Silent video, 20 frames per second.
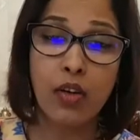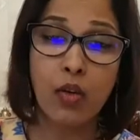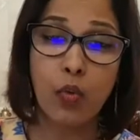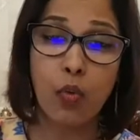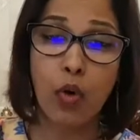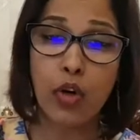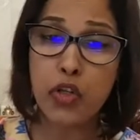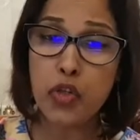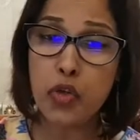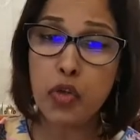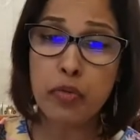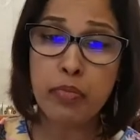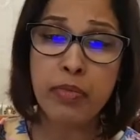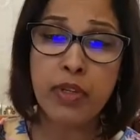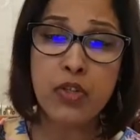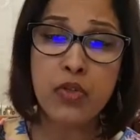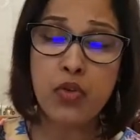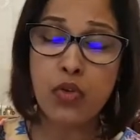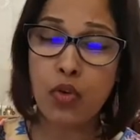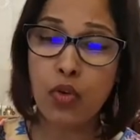what took me
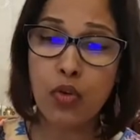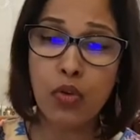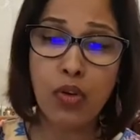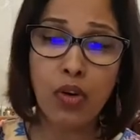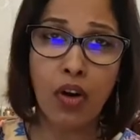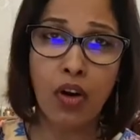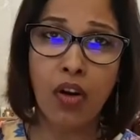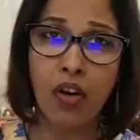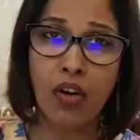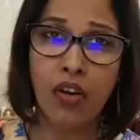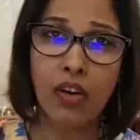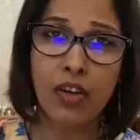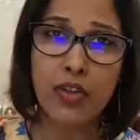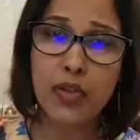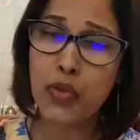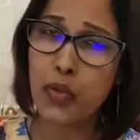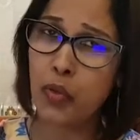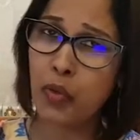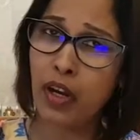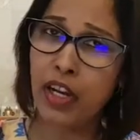so long to
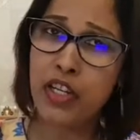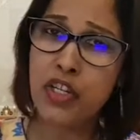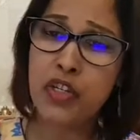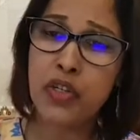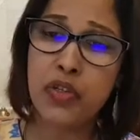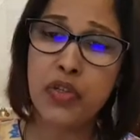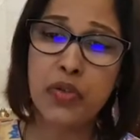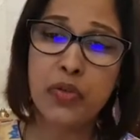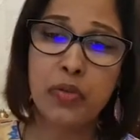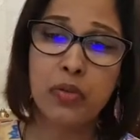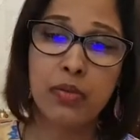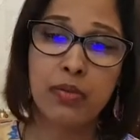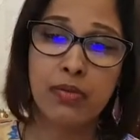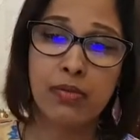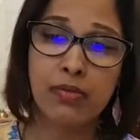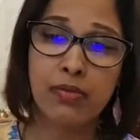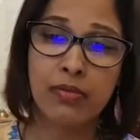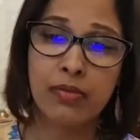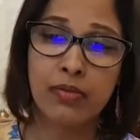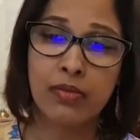write to you,
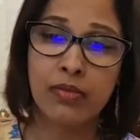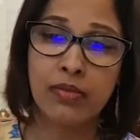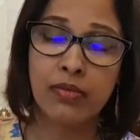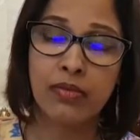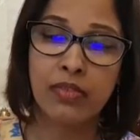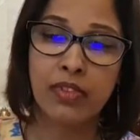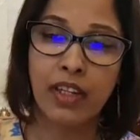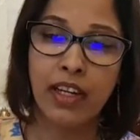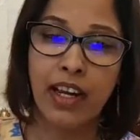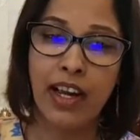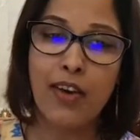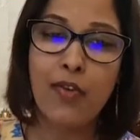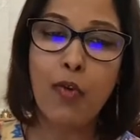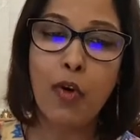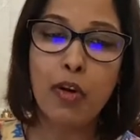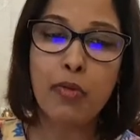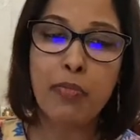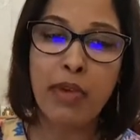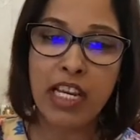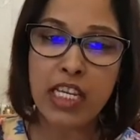and
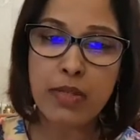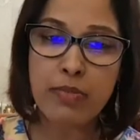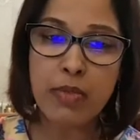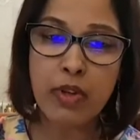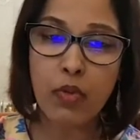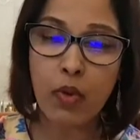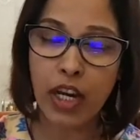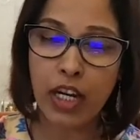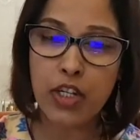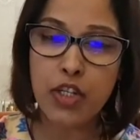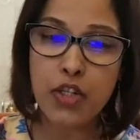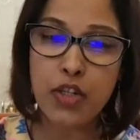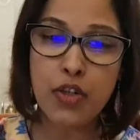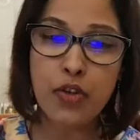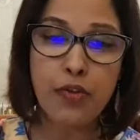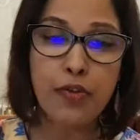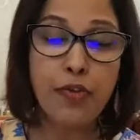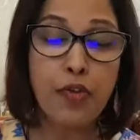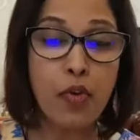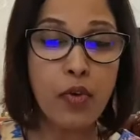what makes me write to you
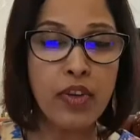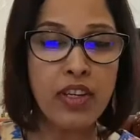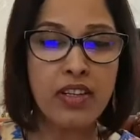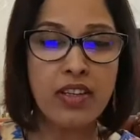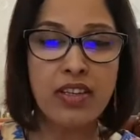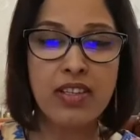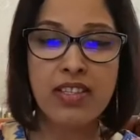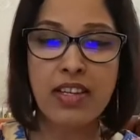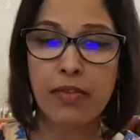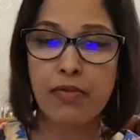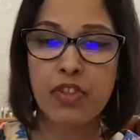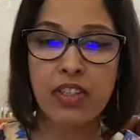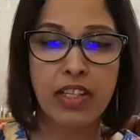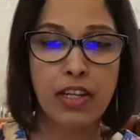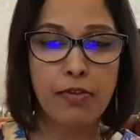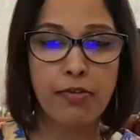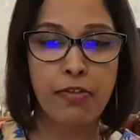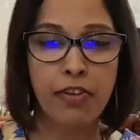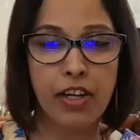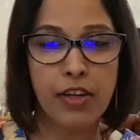4 years after that
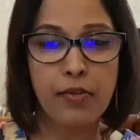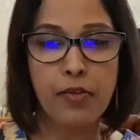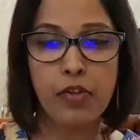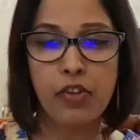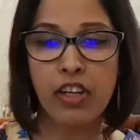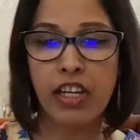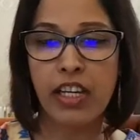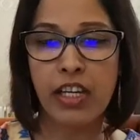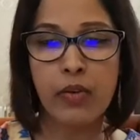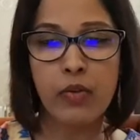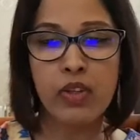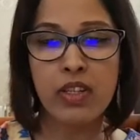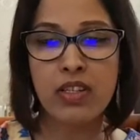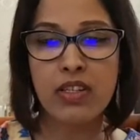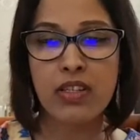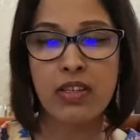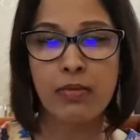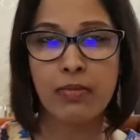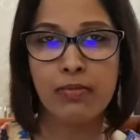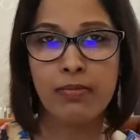fateful event,
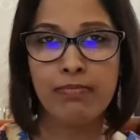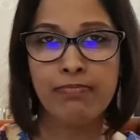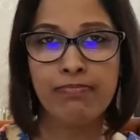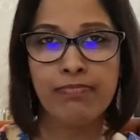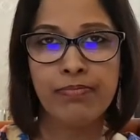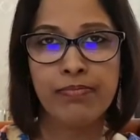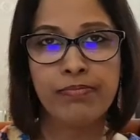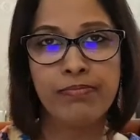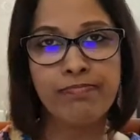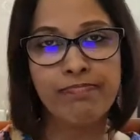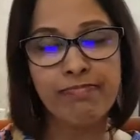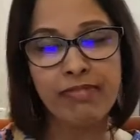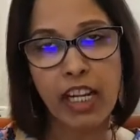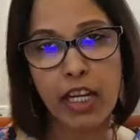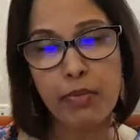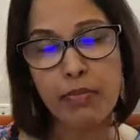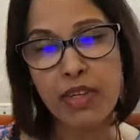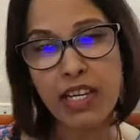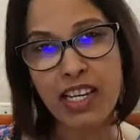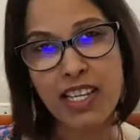let
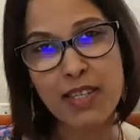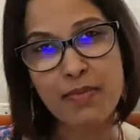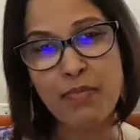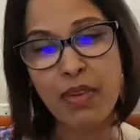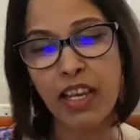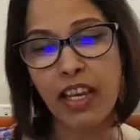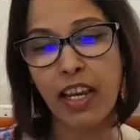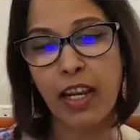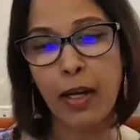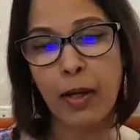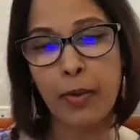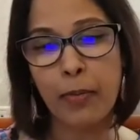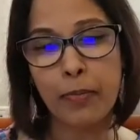me explain.